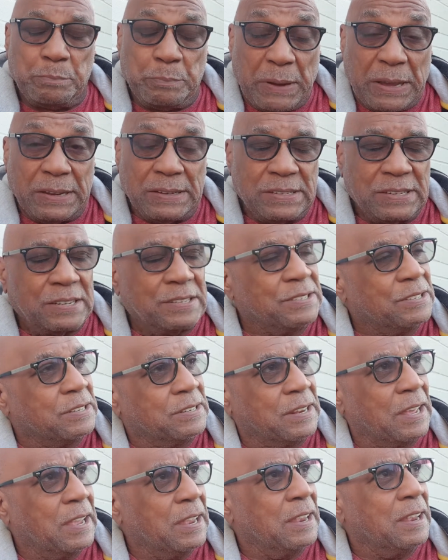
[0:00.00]
But
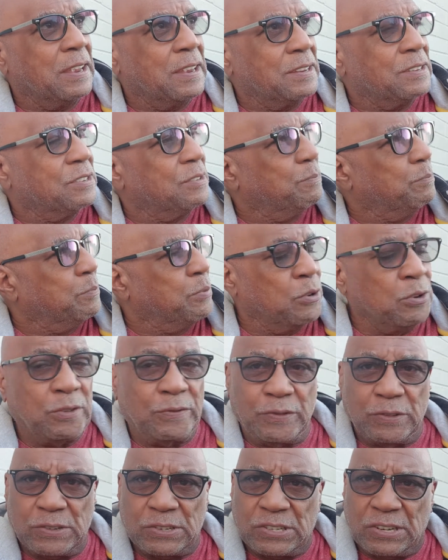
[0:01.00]
today it's
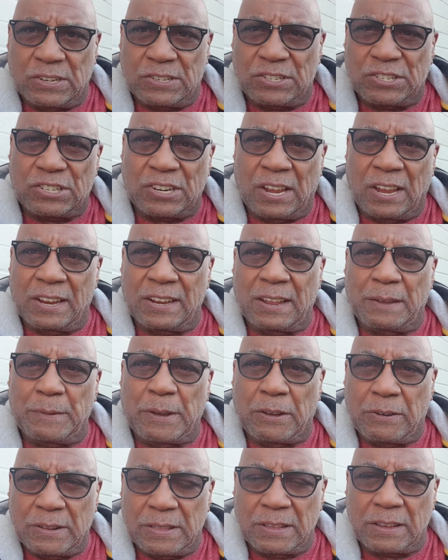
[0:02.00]
beautiful sunshine. I'm
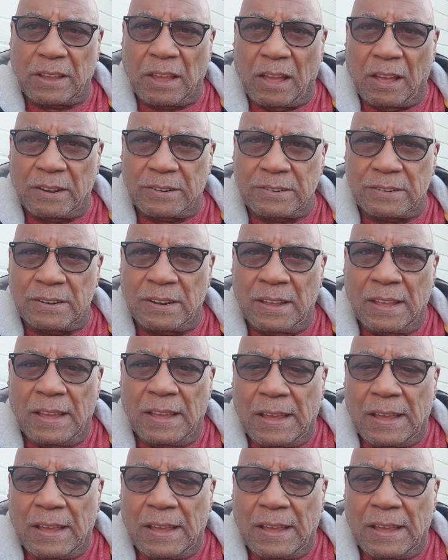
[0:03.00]
out in the garden.